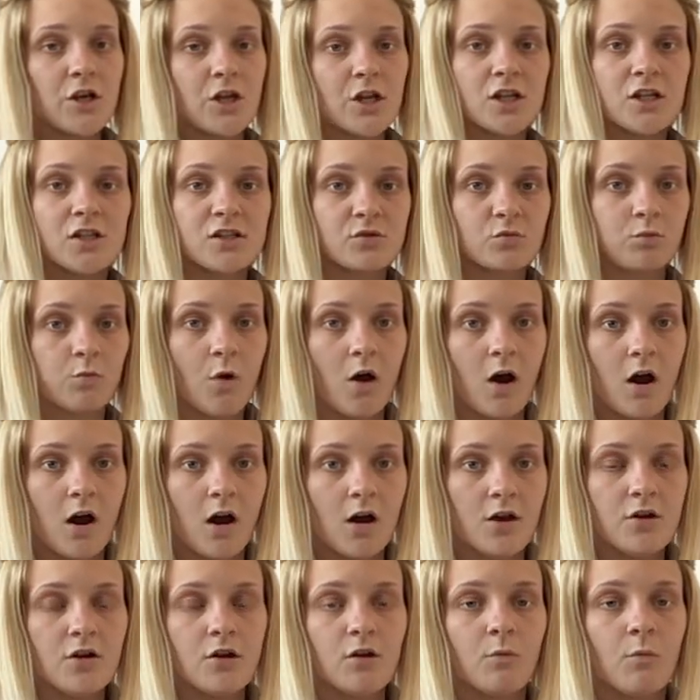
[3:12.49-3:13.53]
first
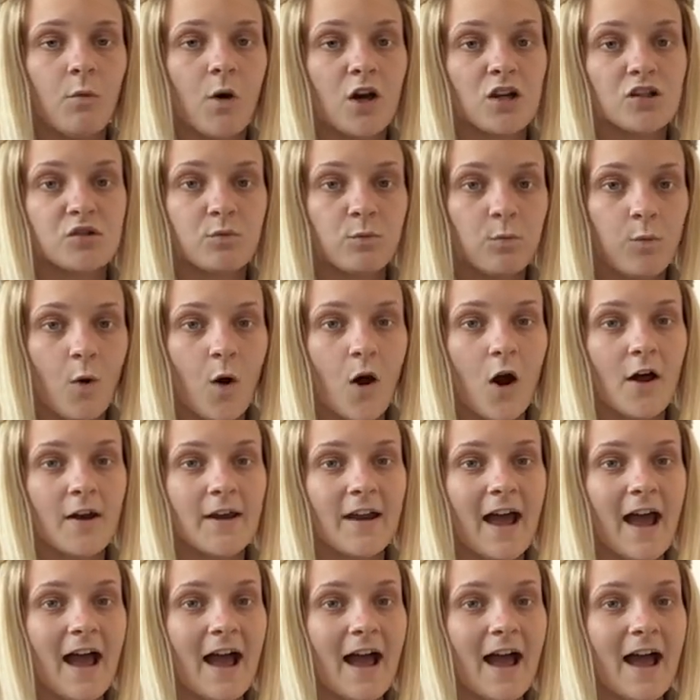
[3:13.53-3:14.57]
one was 1
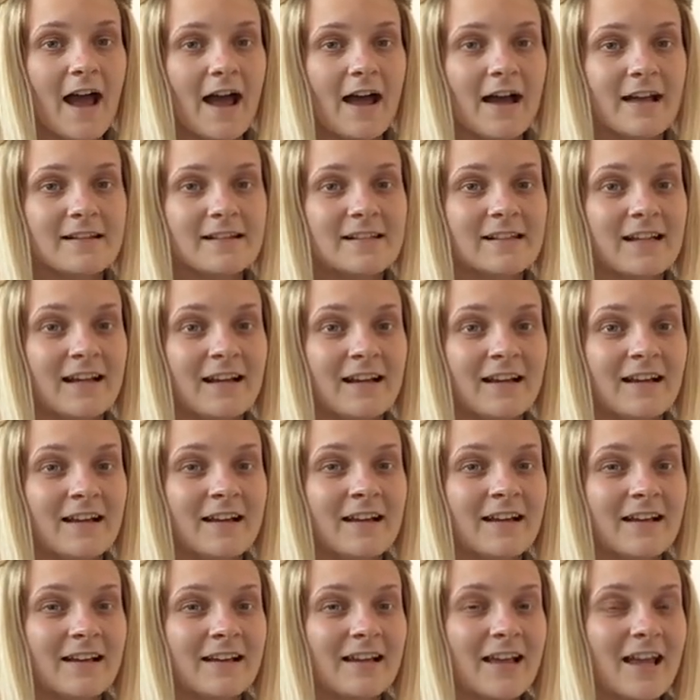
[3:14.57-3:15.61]
add,
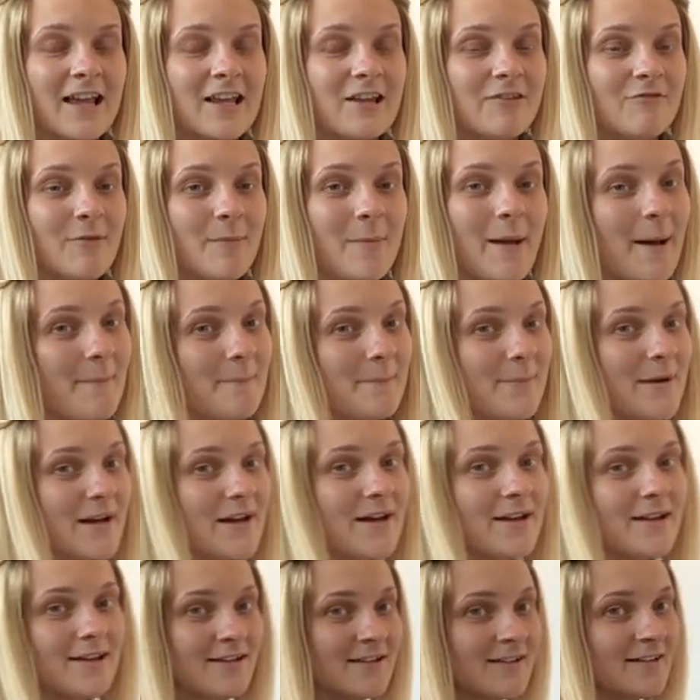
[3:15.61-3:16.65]
can you remember?